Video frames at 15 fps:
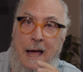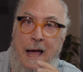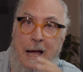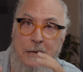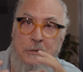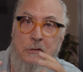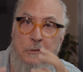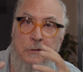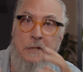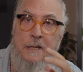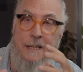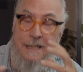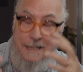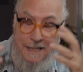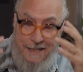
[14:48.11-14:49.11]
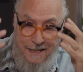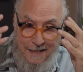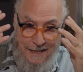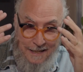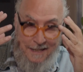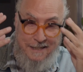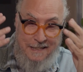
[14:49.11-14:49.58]
actually in
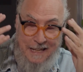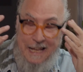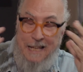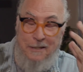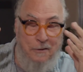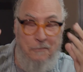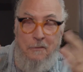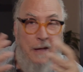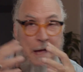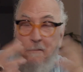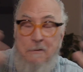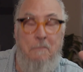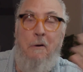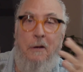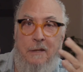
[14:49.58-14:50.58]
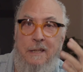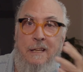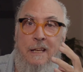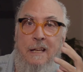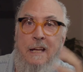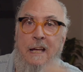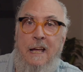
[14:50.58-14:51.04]
the head of everybody
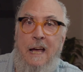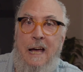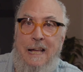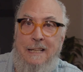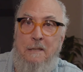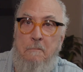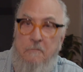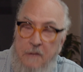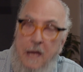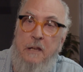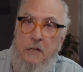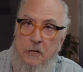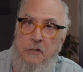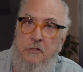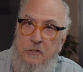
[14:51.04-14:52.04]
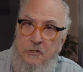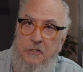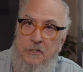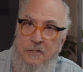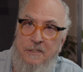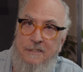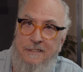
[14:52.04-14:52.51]
had vanished.